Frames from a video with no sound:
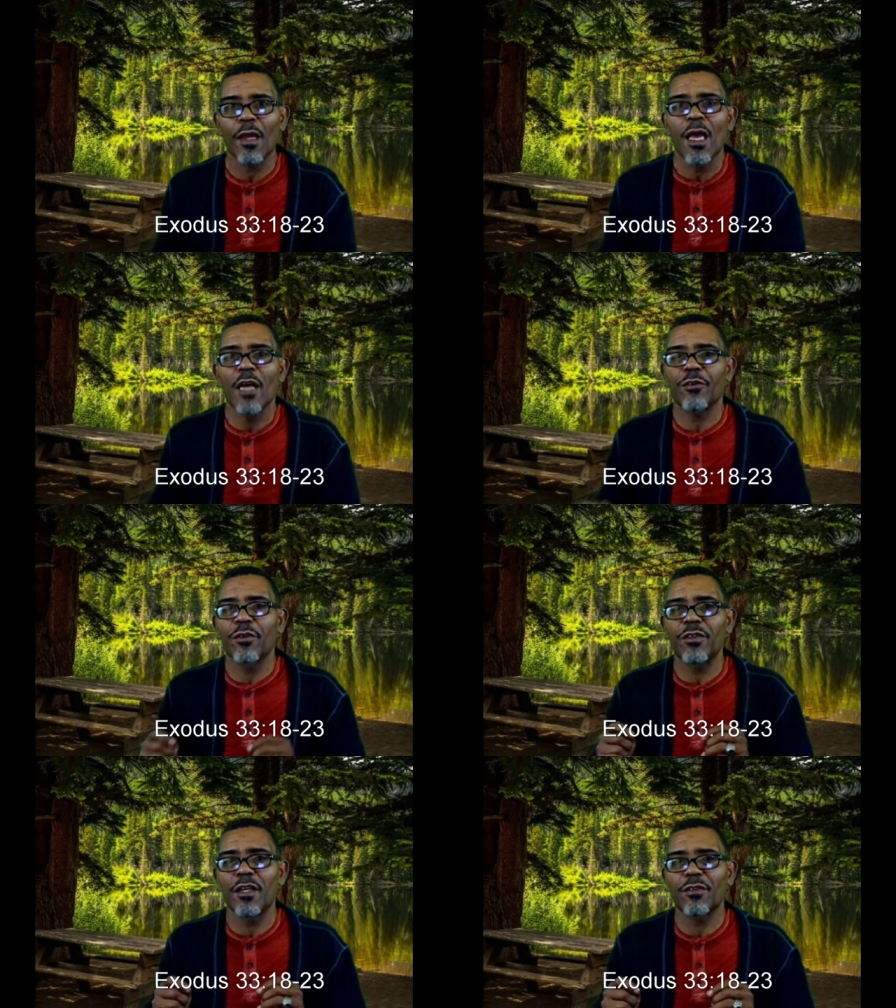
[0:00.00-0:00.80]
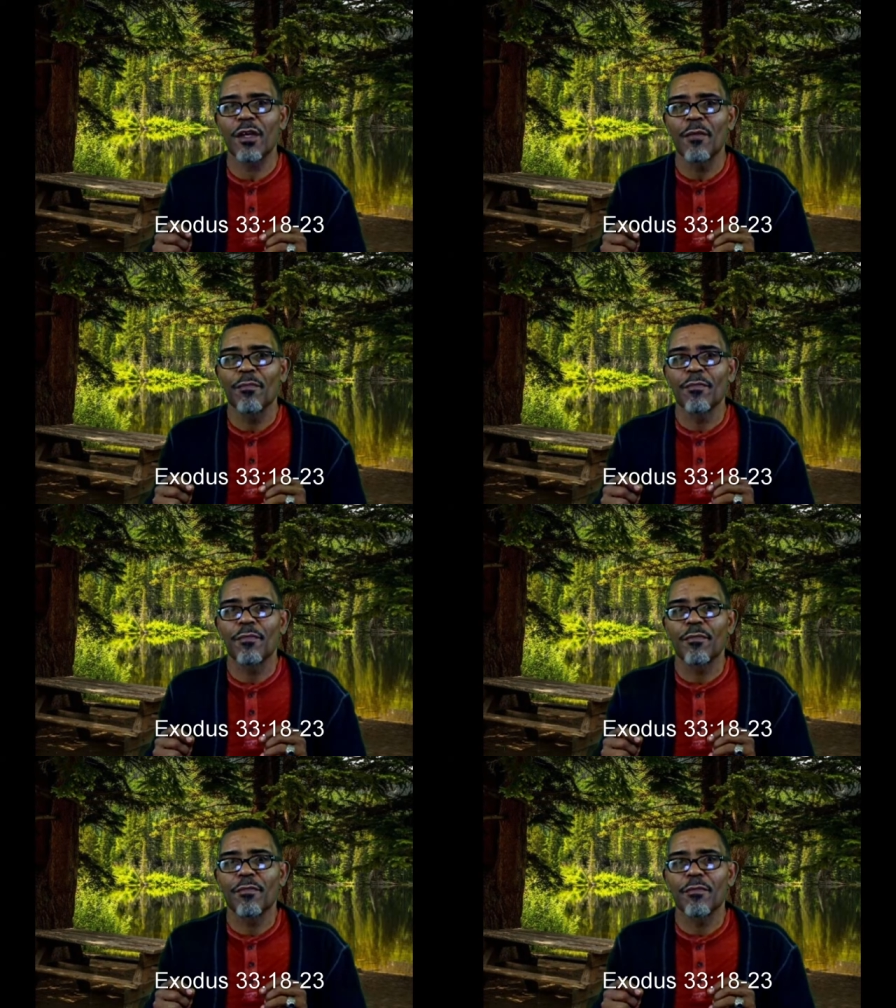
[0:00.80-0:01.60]
And so it says,
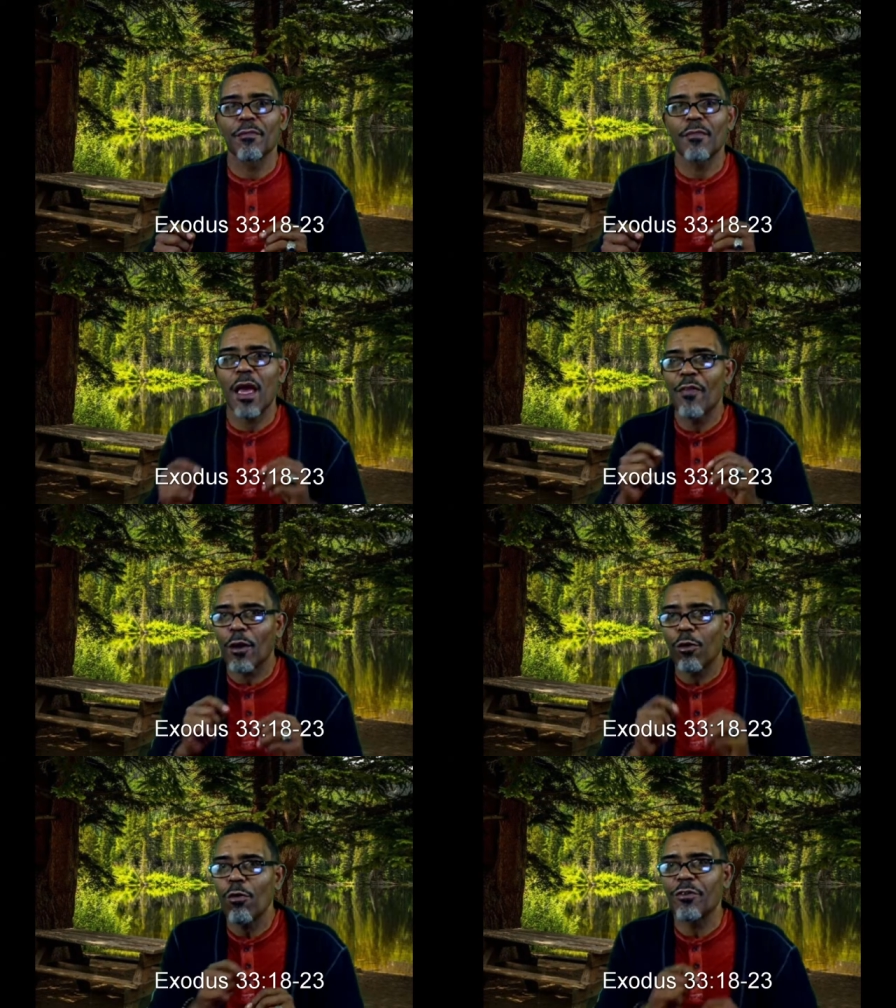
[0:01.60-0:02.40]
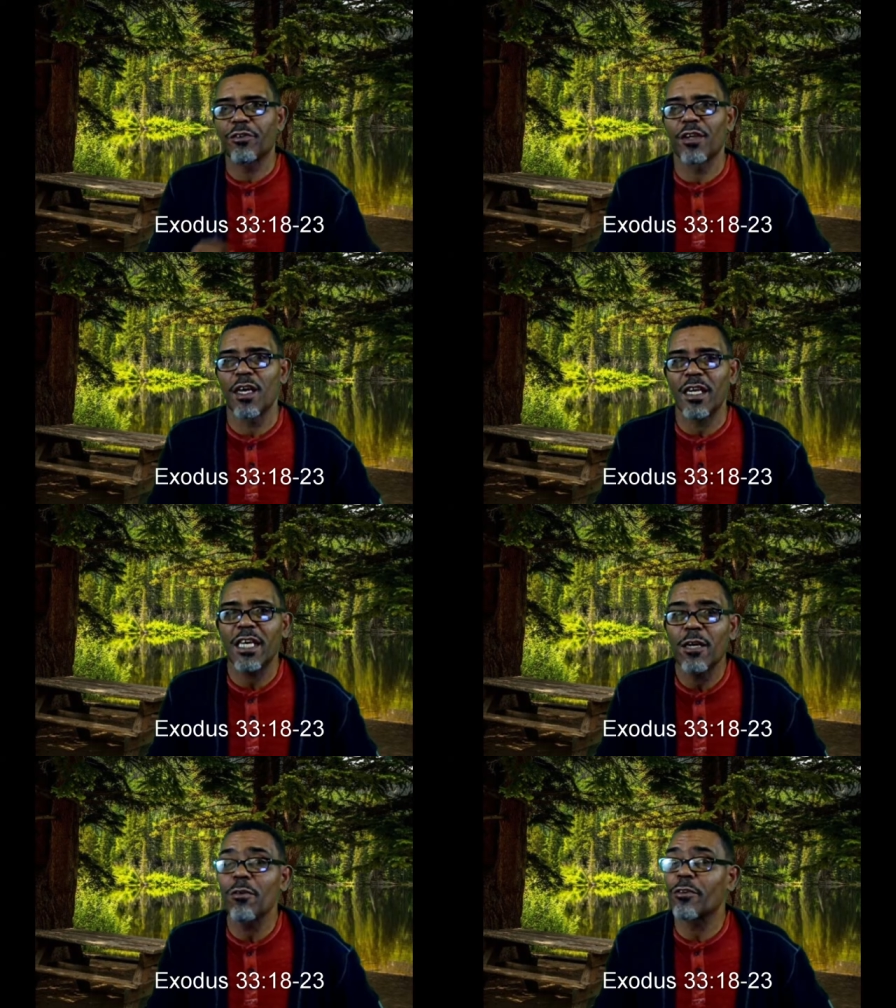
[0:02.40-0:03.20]
And the Lord said,
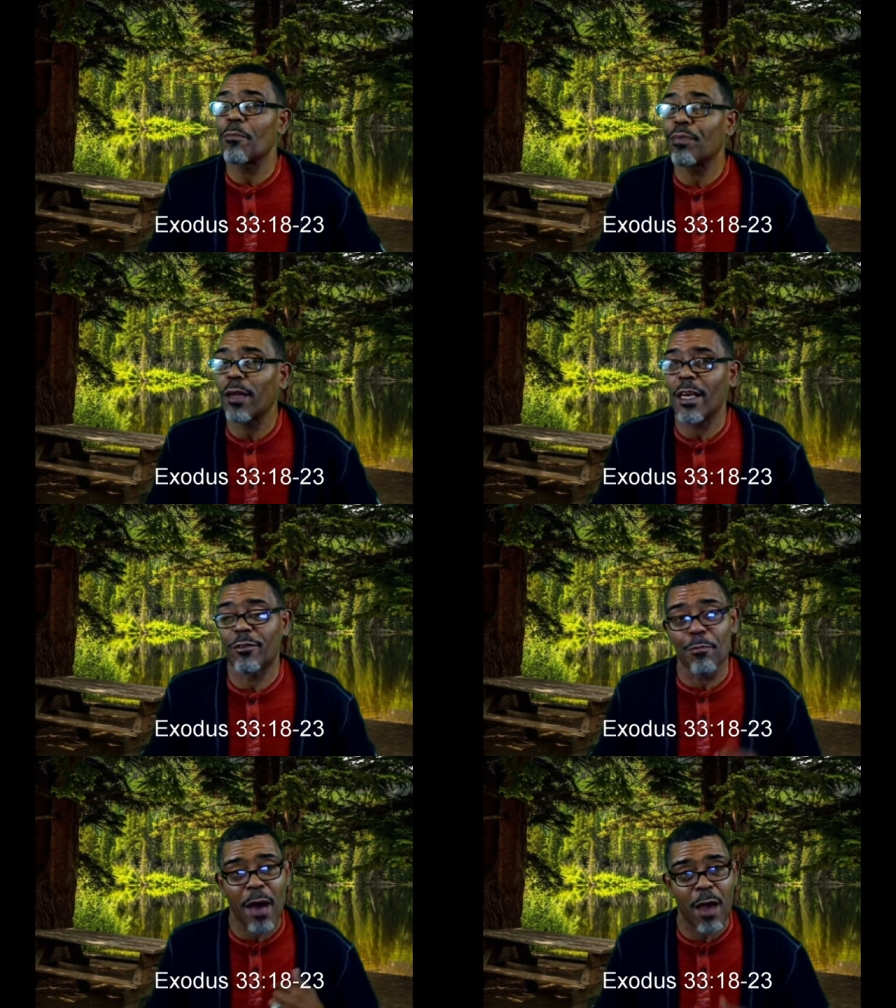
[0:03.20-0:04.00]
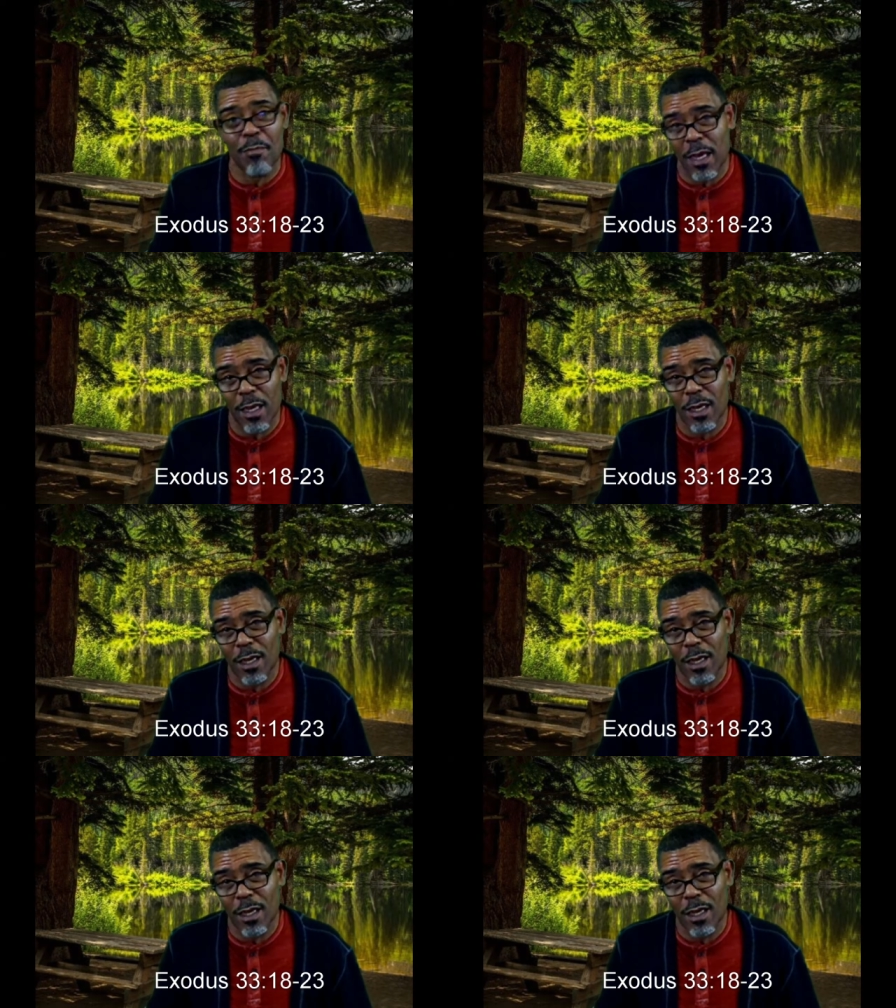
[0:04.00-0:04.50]
Here is a place by me,